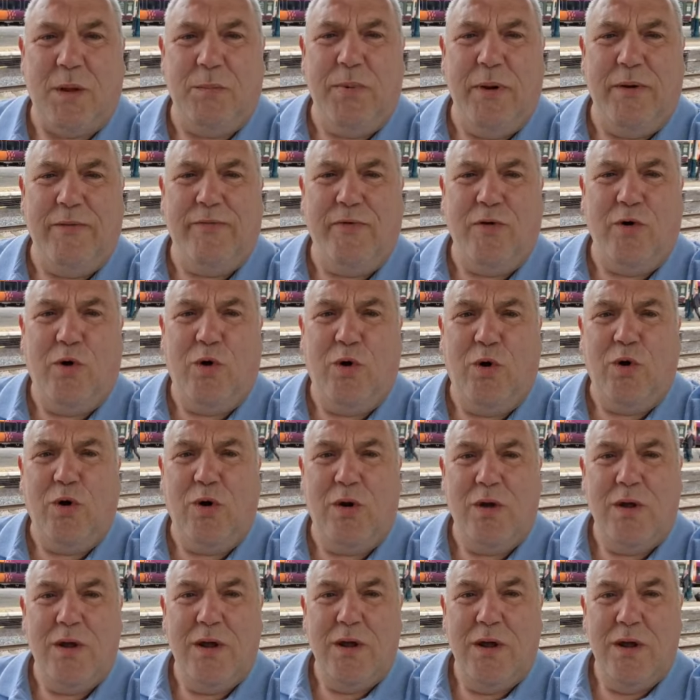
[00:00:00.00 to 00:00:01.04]
before
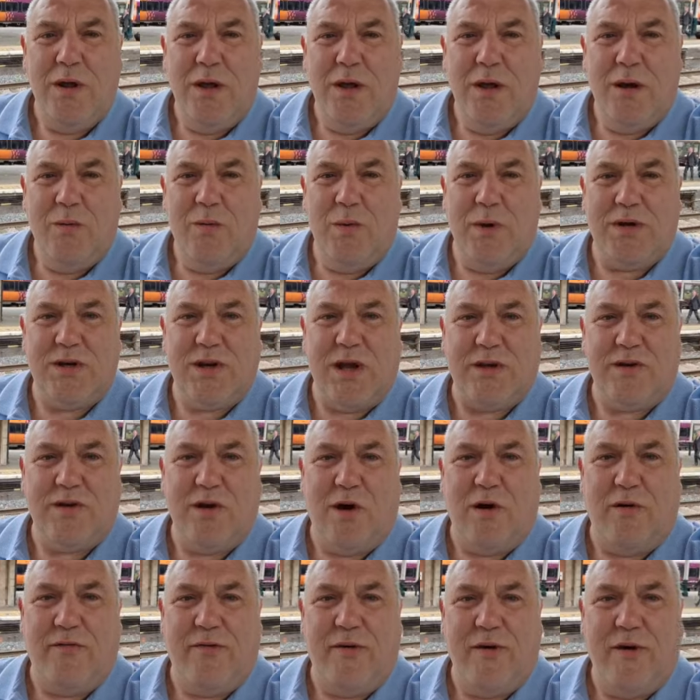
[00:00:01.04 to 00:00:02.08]
we set
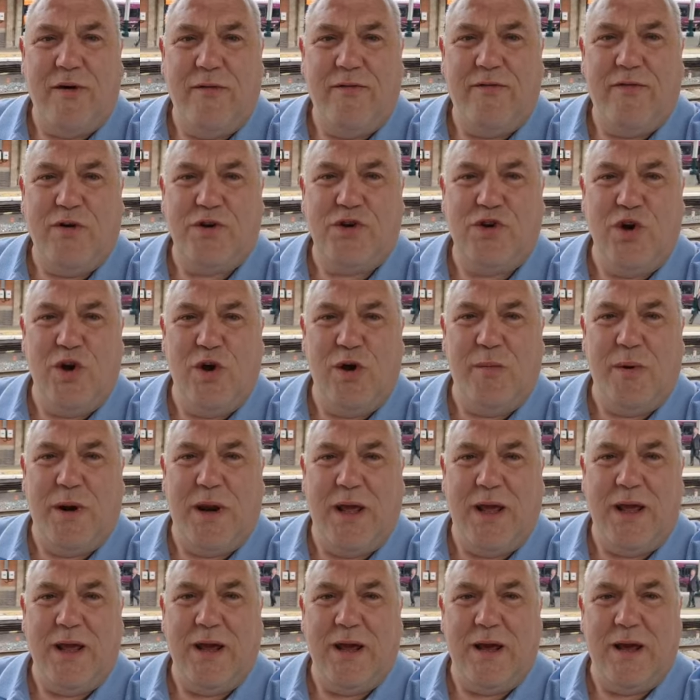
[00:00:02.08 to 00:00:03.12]
off for
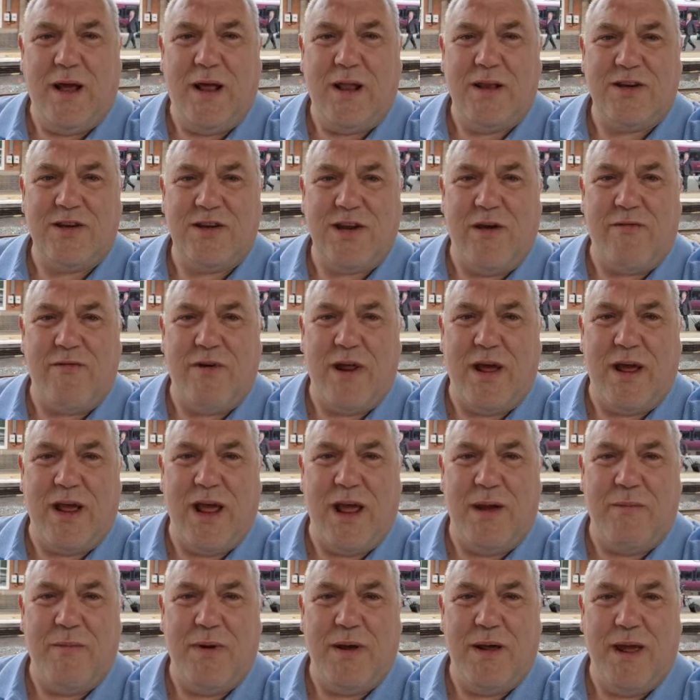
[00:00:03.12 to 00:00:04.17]
Germany at 7
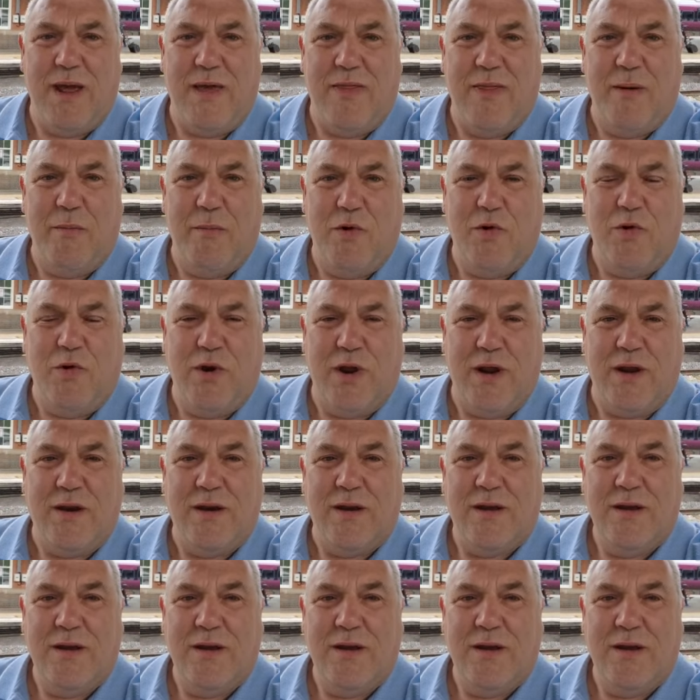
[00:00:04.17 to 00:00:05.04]
a.m. in the morning.